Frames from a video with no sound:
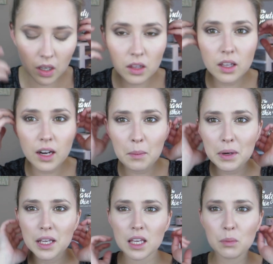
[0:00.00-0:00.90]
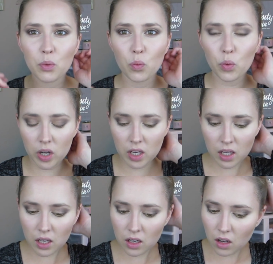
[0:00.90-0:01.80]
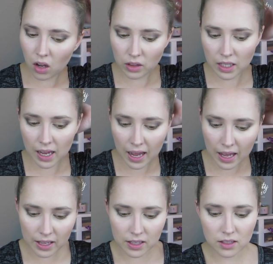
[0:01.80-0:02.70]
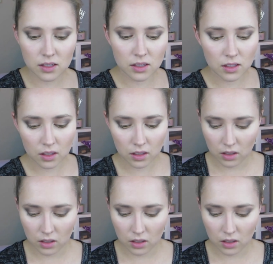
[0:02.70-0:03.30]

And then I'm gonna keep working on the eyes.